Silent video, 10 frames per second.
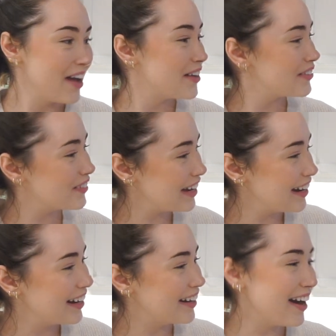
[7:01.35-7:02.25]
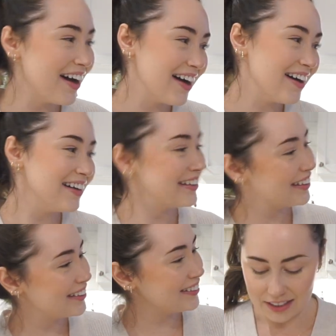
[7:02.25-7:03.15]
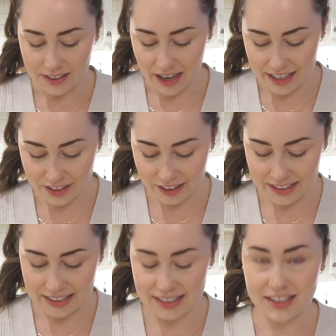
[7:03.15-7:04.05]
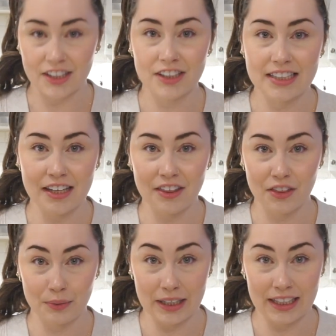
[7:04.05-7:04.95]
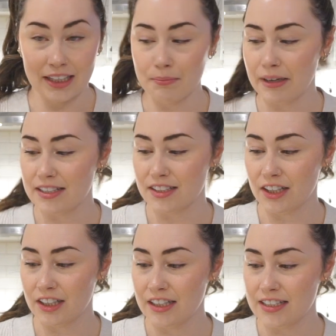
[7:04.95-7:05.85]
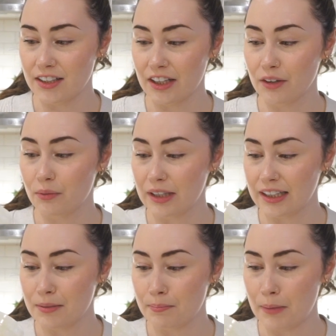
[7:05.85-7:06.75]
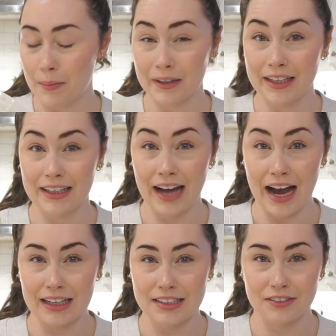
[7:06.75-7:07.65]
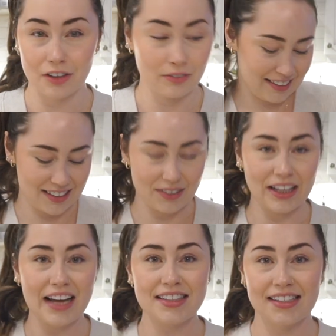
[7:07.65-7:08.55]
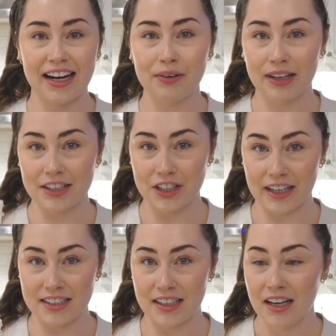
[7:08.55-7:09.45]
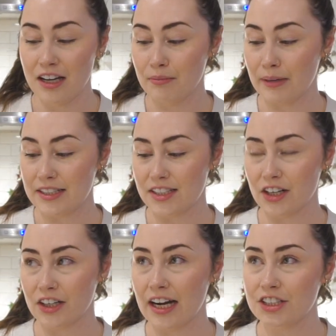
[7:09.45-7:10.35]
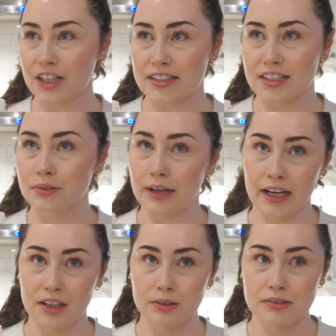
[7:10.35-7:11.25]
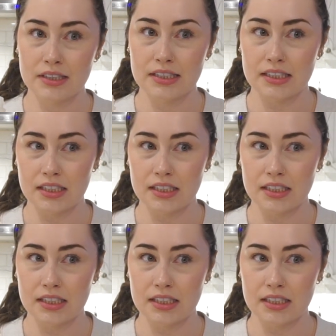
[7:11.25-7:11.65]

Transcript: Where are you? So as you can see, starter day 3, my starter is looking really bubbly and active already. So last night when I checked my starter, I checked it around